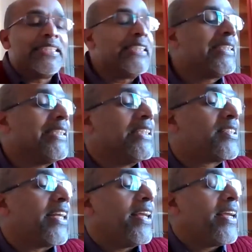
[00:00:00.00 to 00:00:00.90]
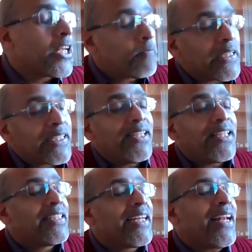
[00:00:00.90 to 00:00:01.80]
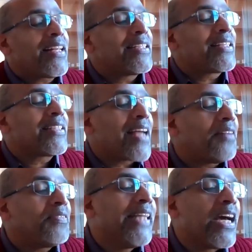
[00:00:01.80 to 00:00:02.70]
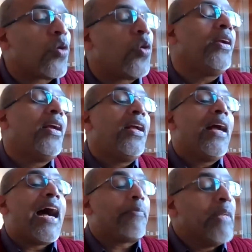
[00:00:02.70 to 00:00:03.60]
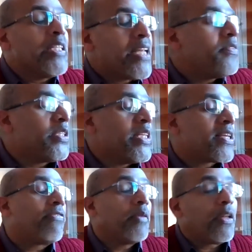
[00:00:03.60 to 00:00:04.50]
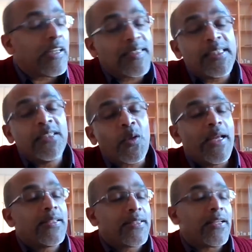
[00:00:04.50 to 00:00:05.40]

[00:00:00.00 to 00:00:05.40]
church history, especially the Syrian Christians, have their own administrative system from the first century